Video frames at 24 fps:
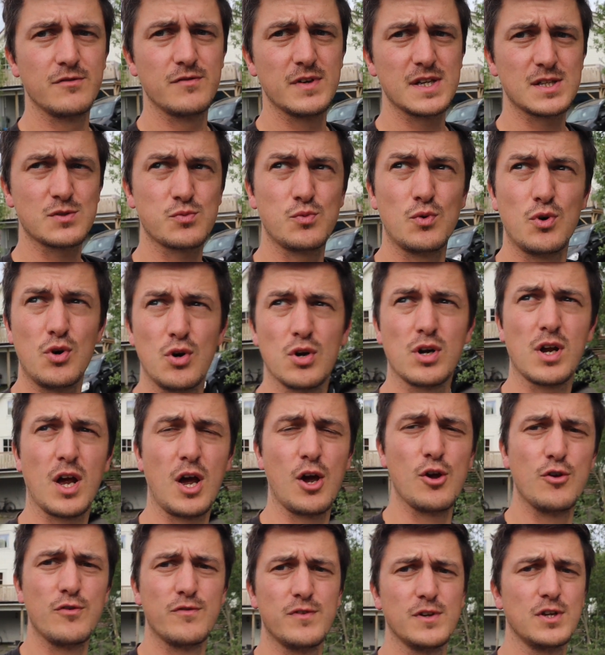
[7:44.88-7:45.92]
this walk
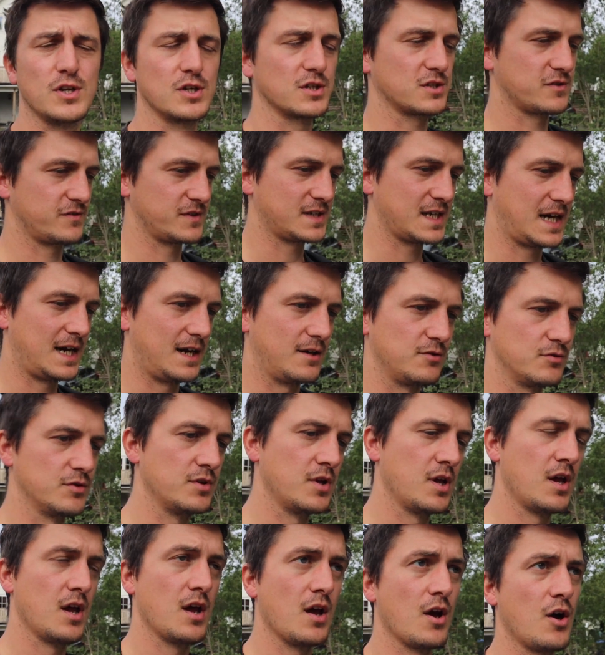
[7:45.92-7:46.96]
overlooks the town
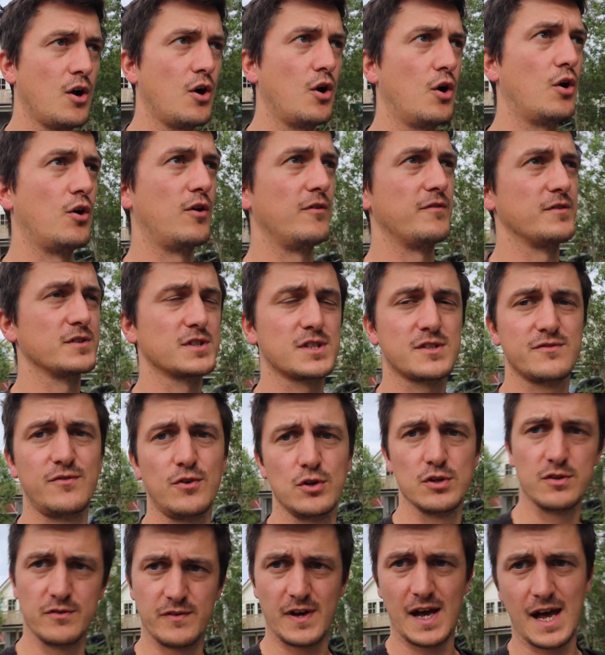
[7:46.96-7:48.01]
of
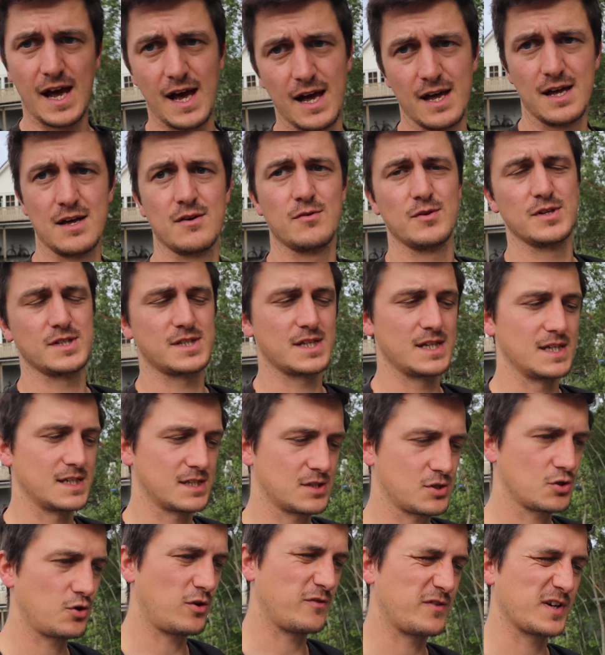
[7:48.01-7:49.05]
Svolvær, which
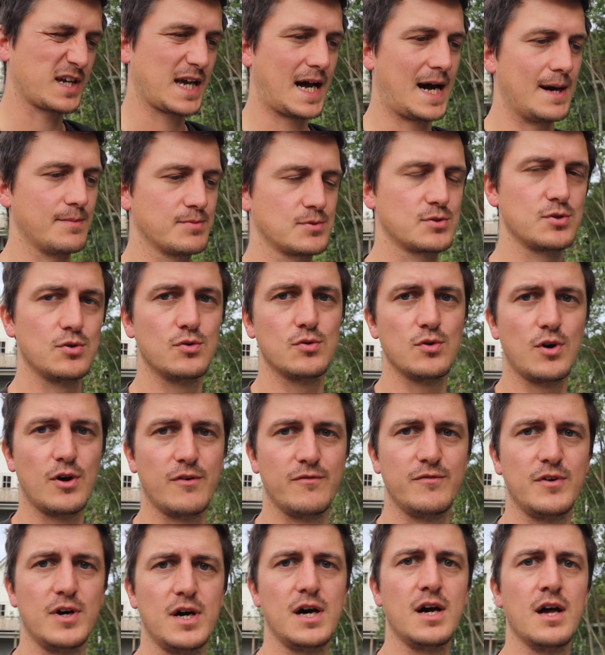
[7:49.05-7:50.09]
is sort of the capital
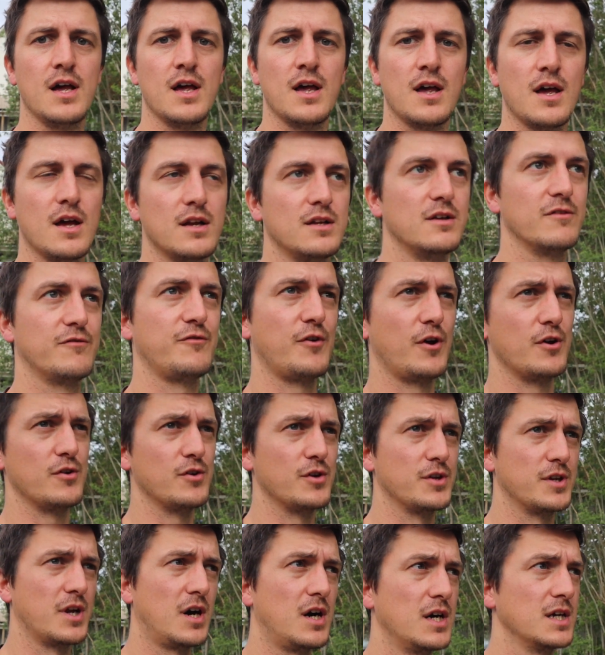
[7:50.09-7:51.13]
of
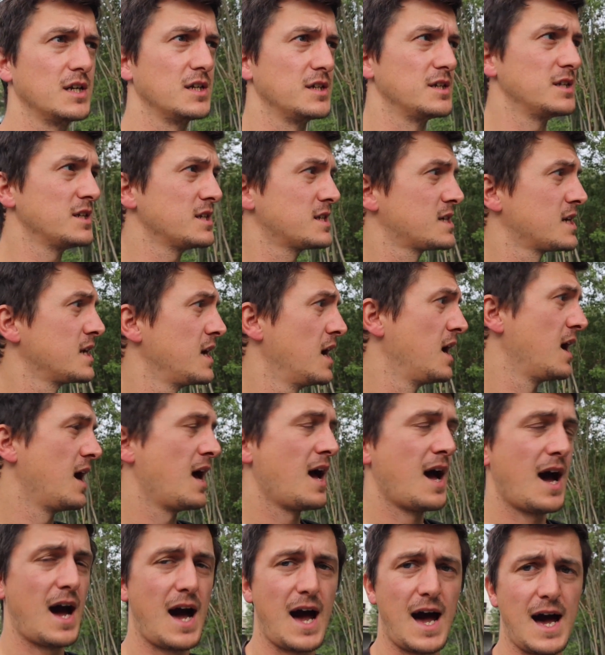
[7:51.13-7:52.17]
Lofoten Islands,
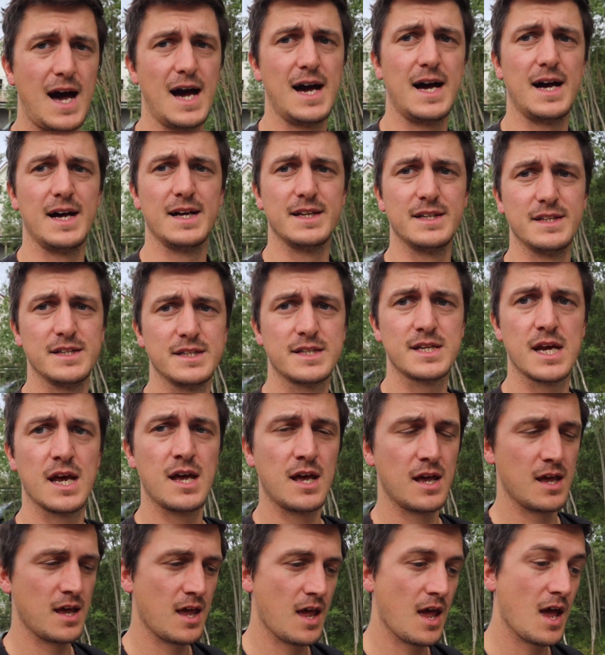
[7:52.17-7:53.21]
and
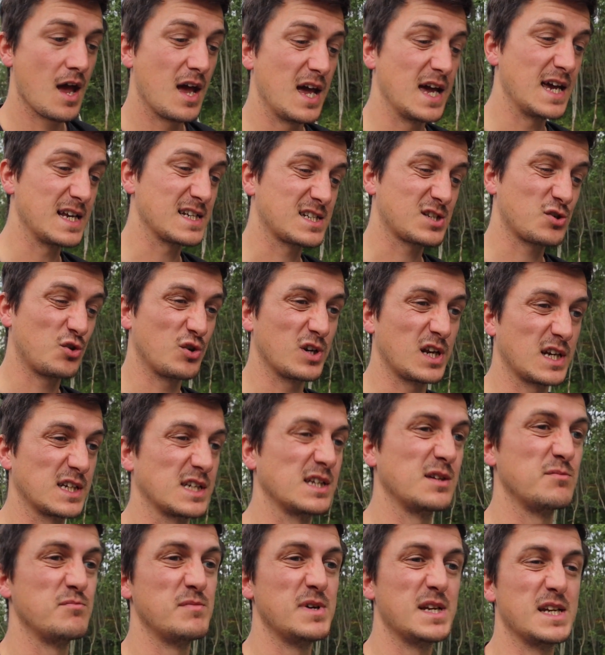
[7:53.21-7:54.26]
it's sort of like
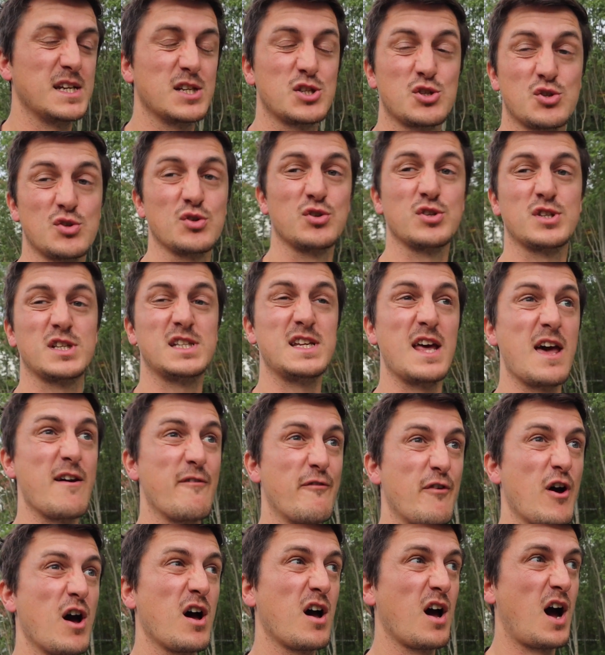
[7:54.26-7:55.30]
the
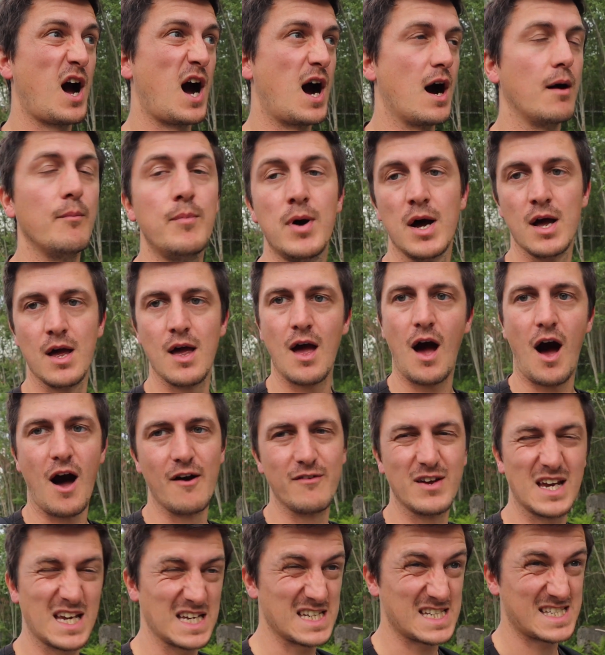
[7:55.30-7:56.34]
administrative hub. I
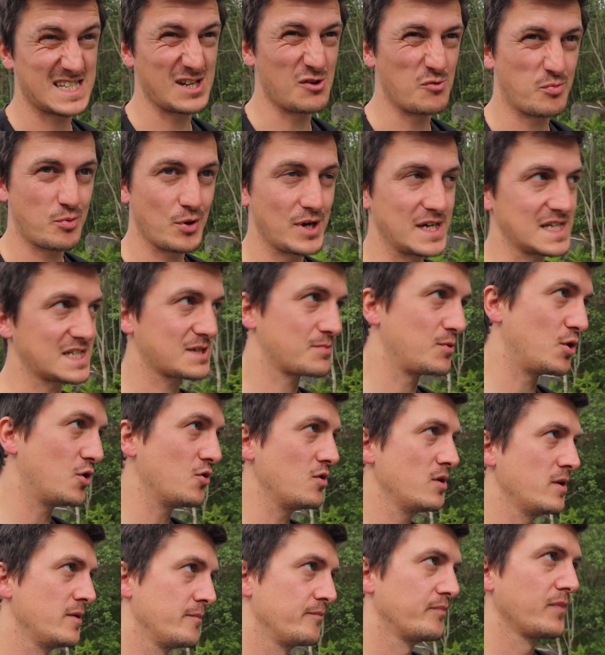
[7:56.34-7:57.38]
think it's still pretty
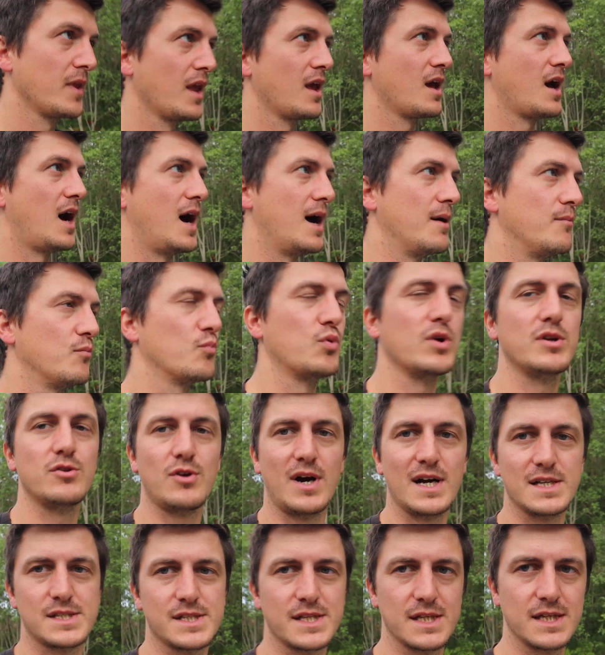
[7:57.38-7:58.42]
small. We're
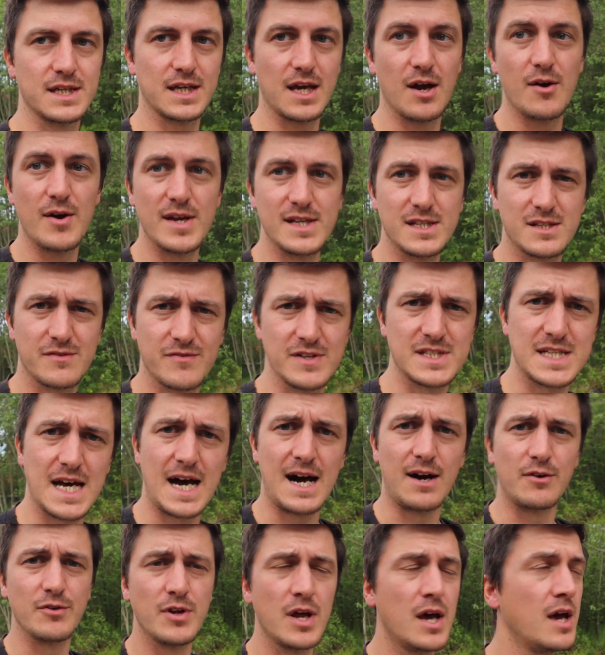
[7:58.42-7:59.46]
not actually going to go into the
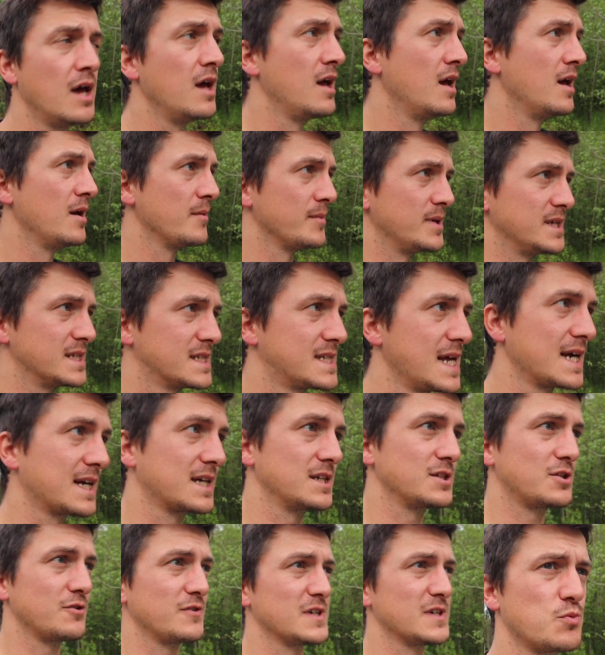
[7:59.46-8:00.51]
town, but instead
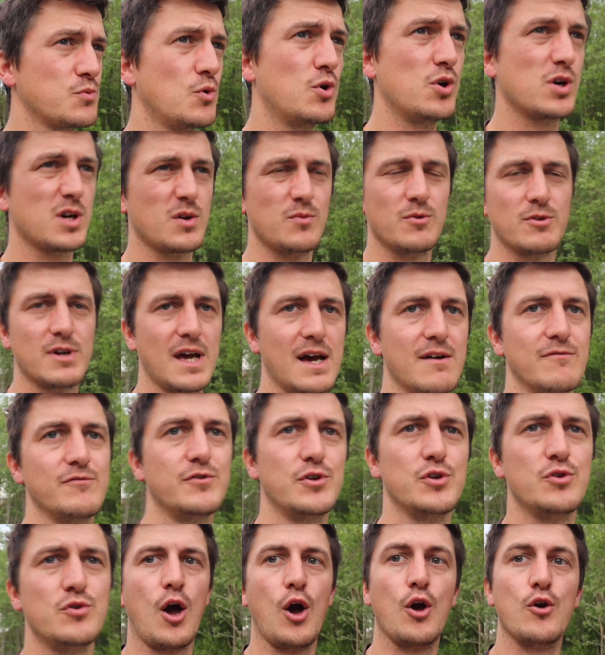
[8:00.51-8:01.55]
going to do walk and we'll get a
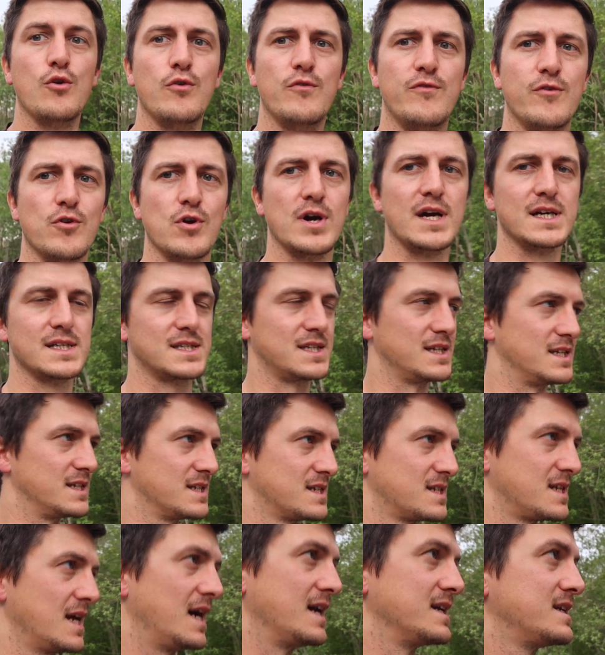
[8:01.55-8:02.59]
view over it
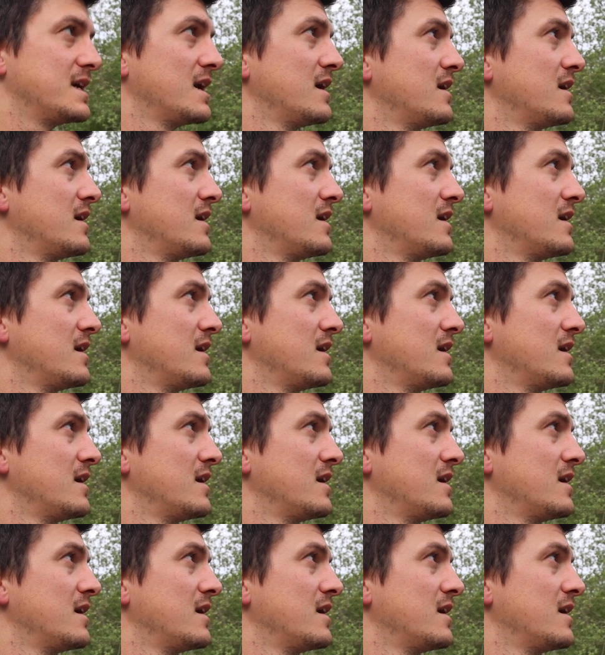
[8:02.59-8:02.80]
instead.